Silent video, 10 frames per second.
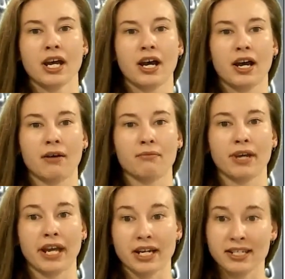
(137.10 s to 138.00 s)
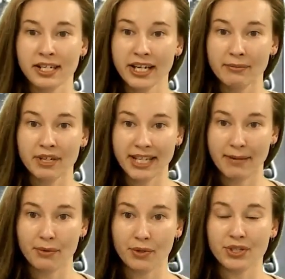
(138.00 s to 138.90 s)
And in TEM, the
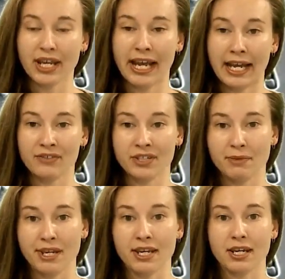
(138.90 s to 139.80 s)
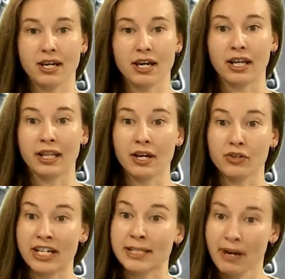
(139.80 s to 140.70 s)
samples have to be
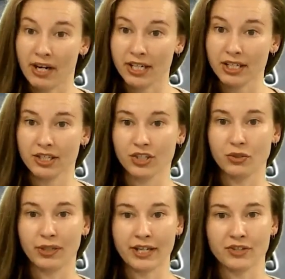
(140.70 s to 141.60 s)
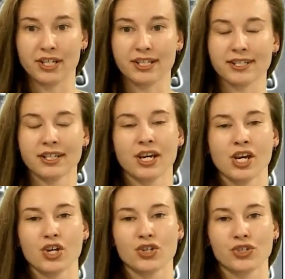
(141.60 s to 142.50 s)
transparent to electrons.
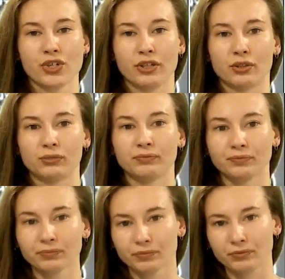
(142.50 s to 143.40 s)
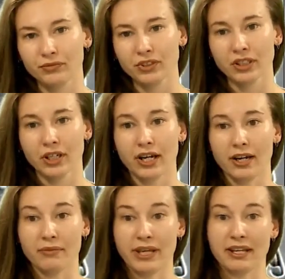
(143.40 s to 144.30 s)
So
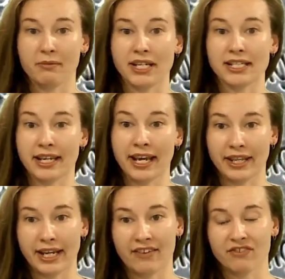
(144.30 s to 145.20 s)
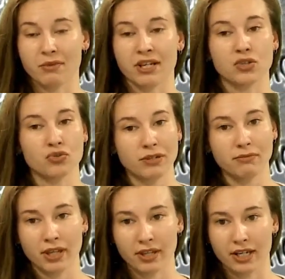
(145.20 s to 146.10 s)
that means, again, they have to be
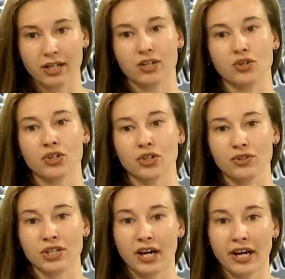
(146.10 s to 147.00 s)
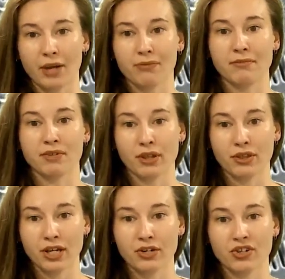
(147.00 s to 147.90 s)
extremely thin, and you can use an ion beam to
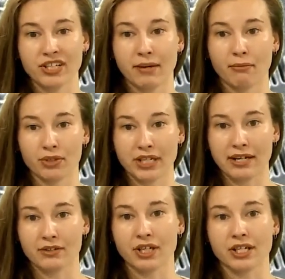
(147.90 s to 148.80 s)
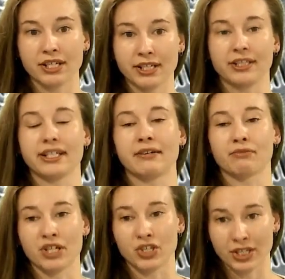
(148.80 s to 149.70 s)
thin your sample down until it
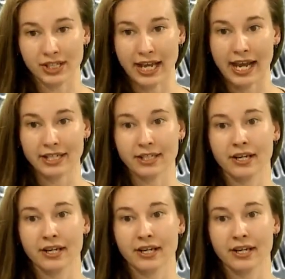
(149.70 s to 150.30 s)
reaches that